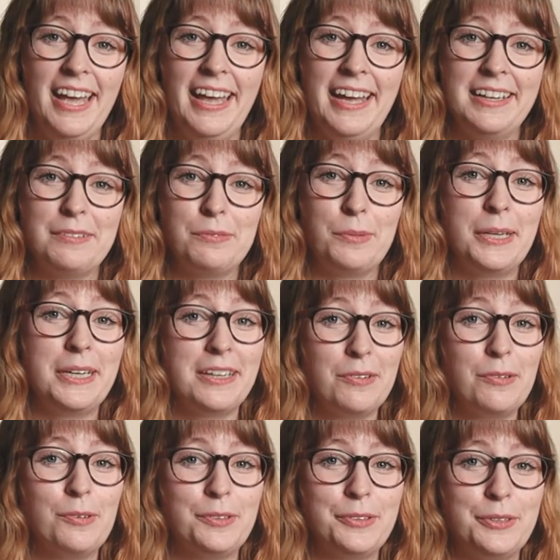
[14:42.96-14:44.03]
And we can
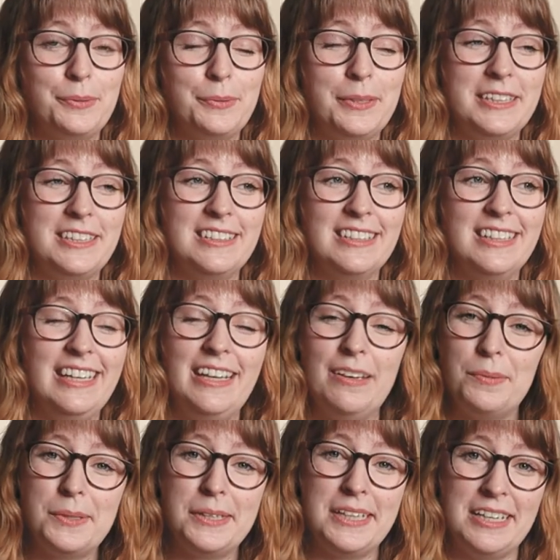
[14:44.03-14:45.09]
all do it
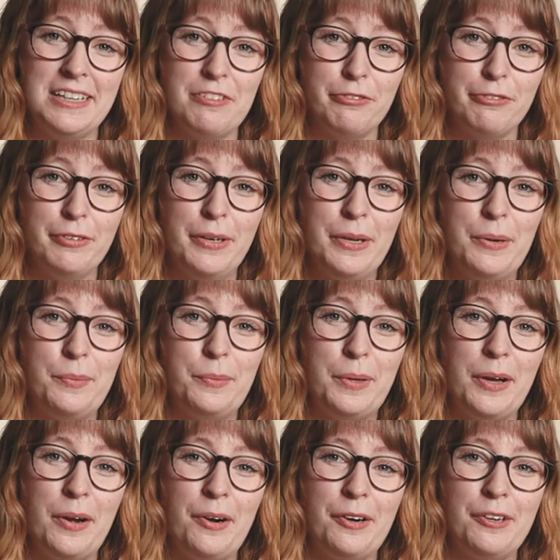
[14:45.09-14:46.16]
even if
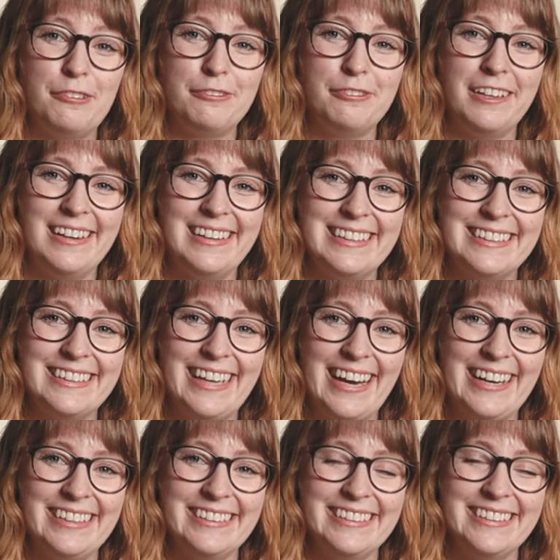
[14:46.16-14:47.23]
we are feeling
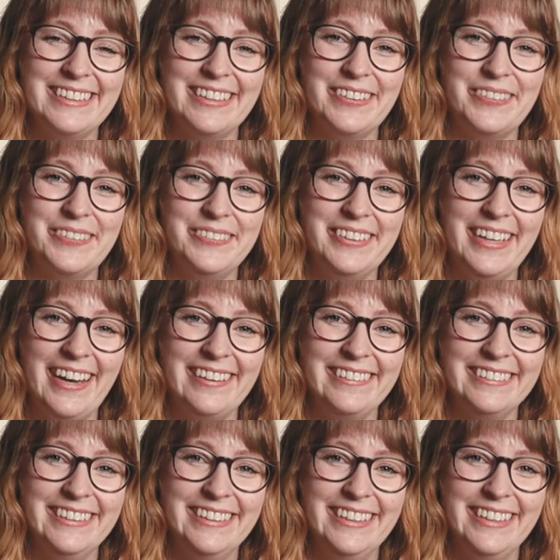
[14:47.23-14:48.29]
scared. So yeah,
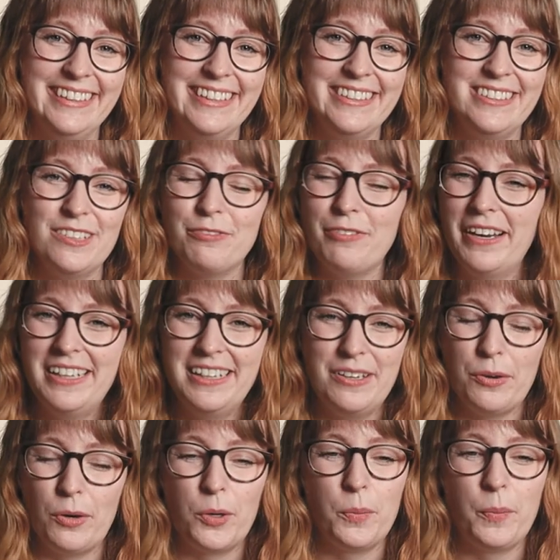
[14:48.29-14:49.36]
it's just finding
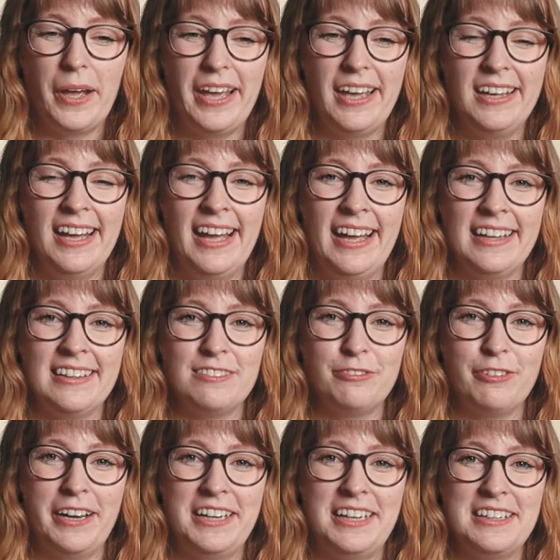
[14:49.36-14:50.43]
your way and
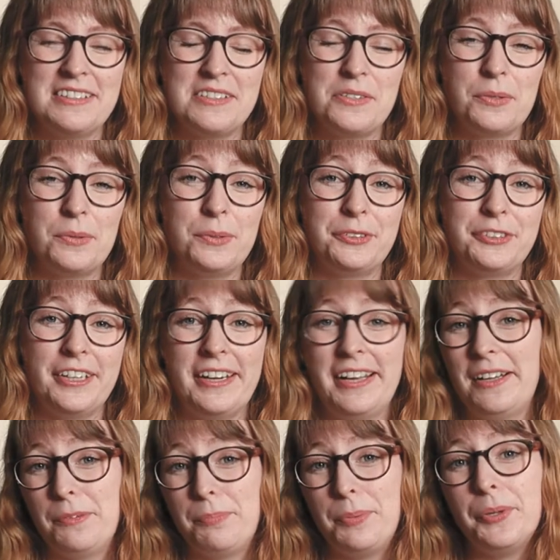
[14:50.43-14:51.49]
finding the tools to
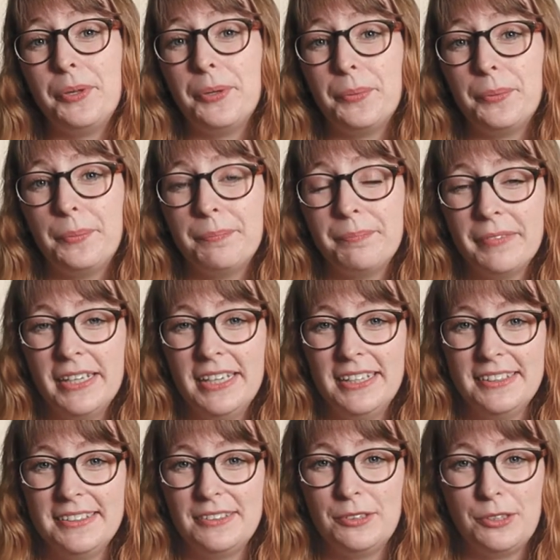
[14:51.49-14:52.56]
help you
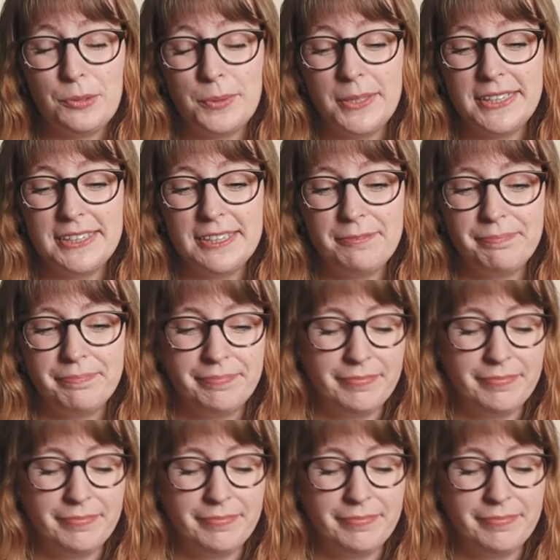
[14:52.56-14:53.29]
to do it.